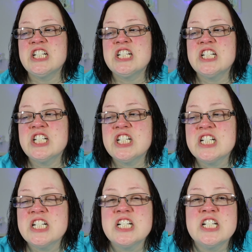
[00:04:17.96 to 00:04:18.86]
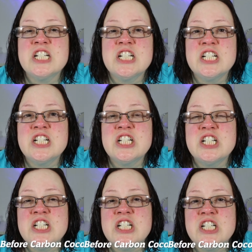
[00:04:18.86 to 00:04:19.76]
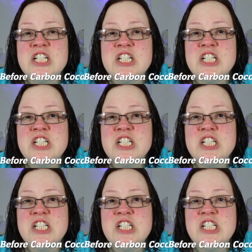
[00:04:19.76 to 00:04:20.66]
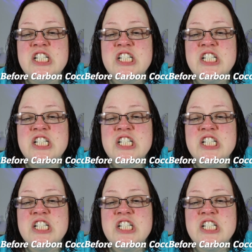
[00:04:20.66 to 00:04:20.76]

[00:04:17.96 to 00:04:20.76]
Nobody speaks.